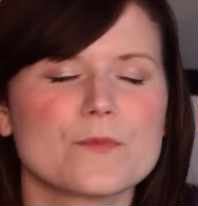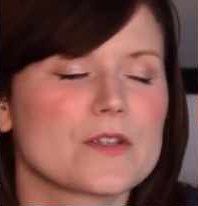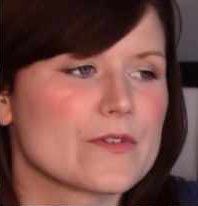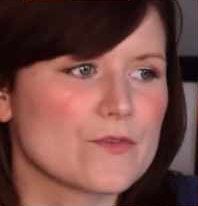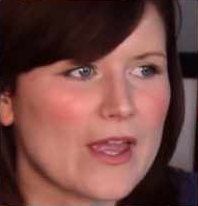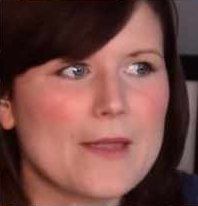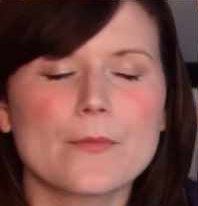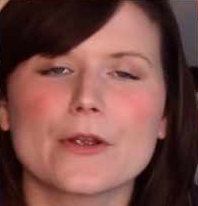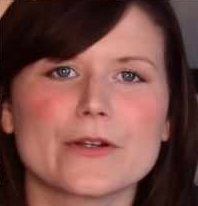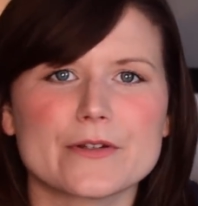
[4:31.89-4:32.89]
So as a
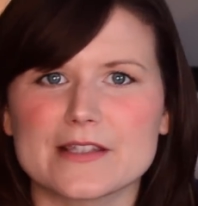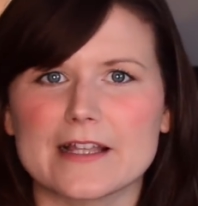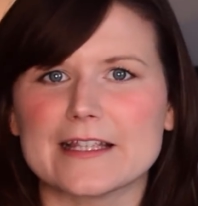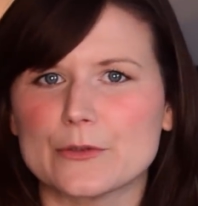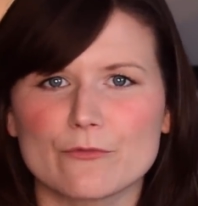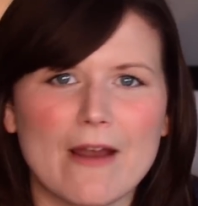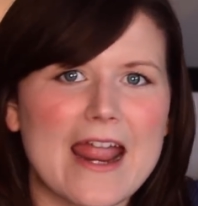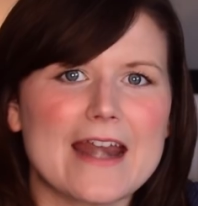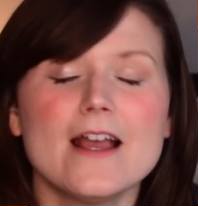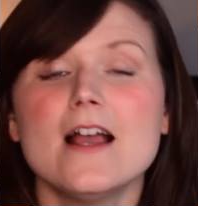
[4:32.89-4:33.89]
vapor, as like liquid
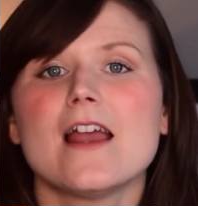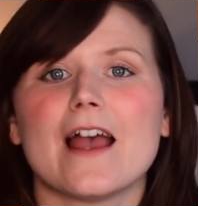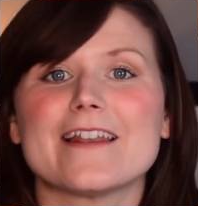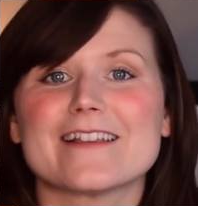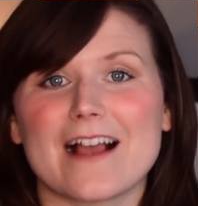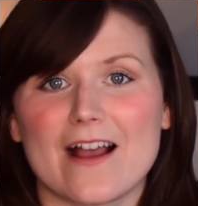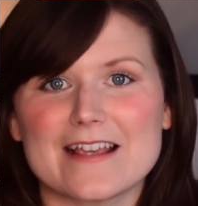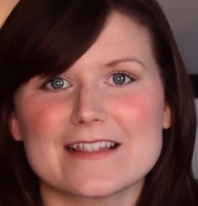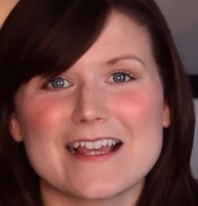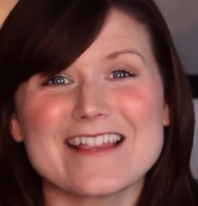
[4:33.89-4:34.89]
rain, and as
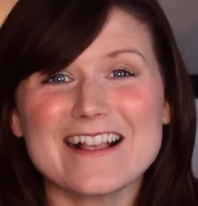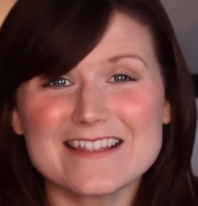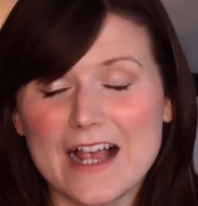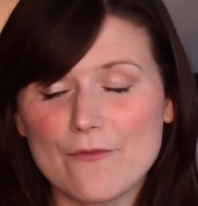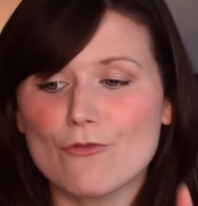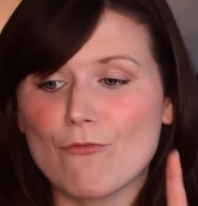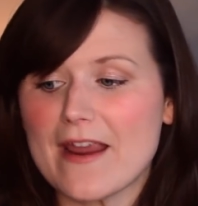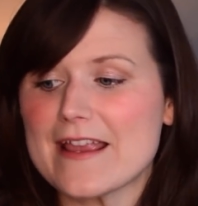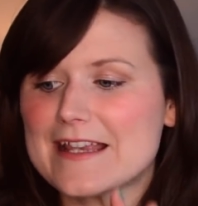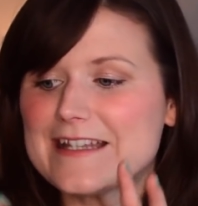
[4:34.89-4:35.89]
ice. And that's to have the
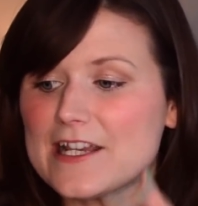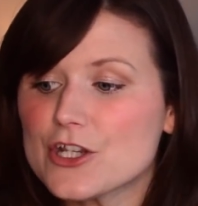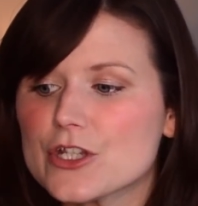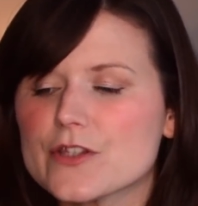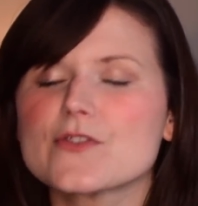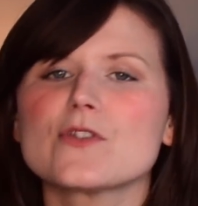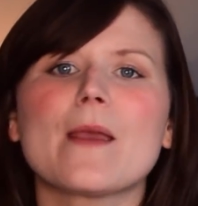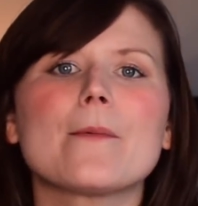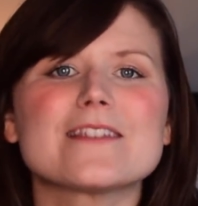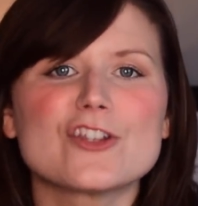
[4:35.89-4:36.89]
right conditions to be
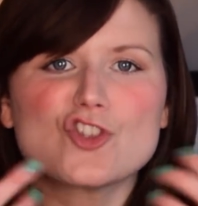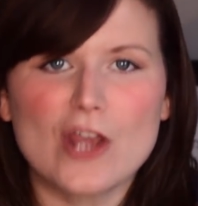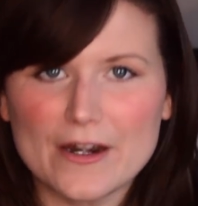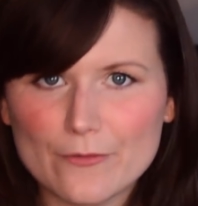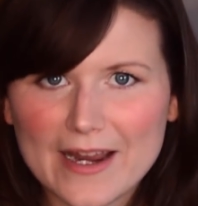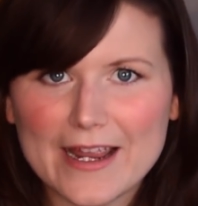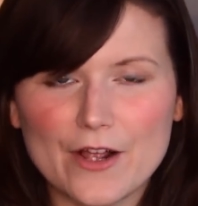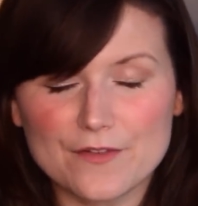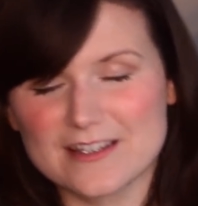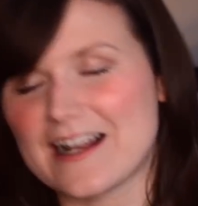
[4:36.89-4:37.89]
able to generate
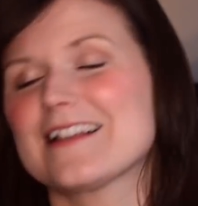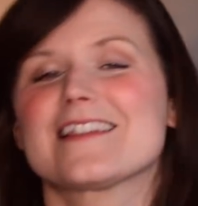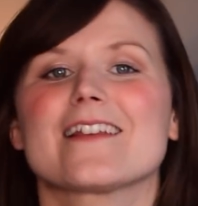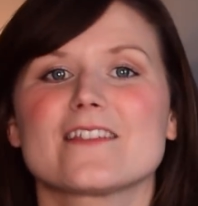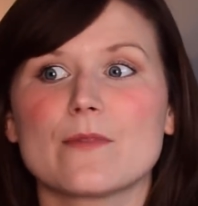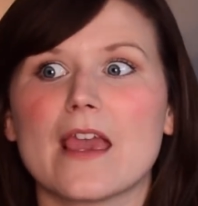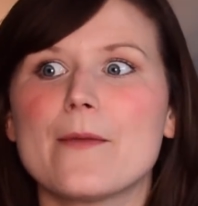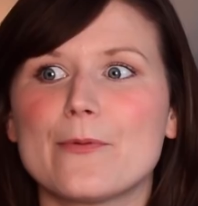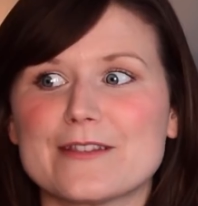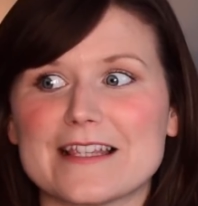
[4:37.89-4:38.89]
enough static to be
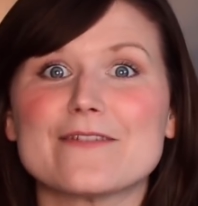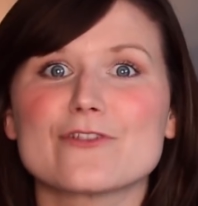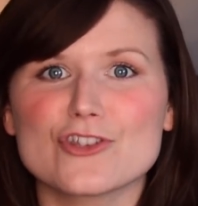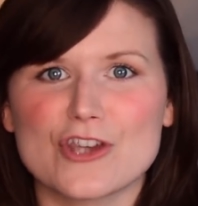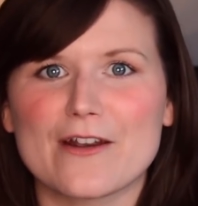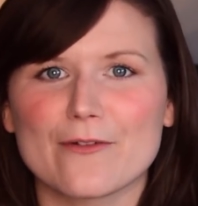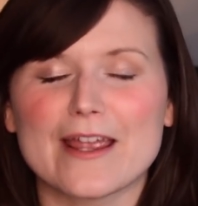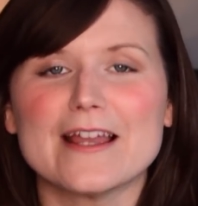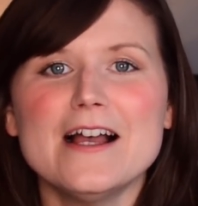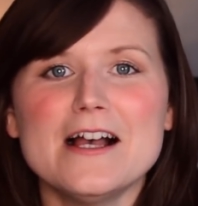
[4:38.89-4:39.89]
able to even
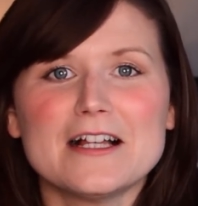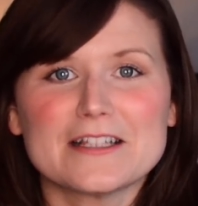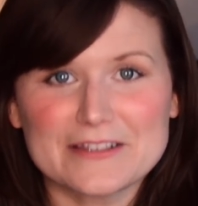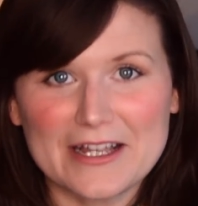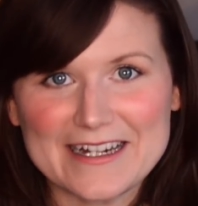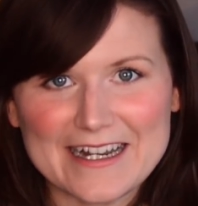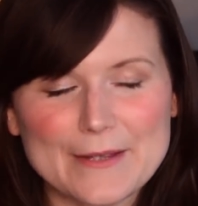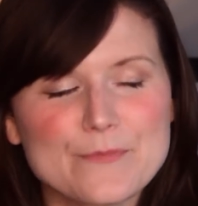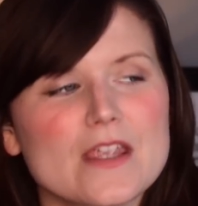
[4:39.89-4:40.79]
generate lightning.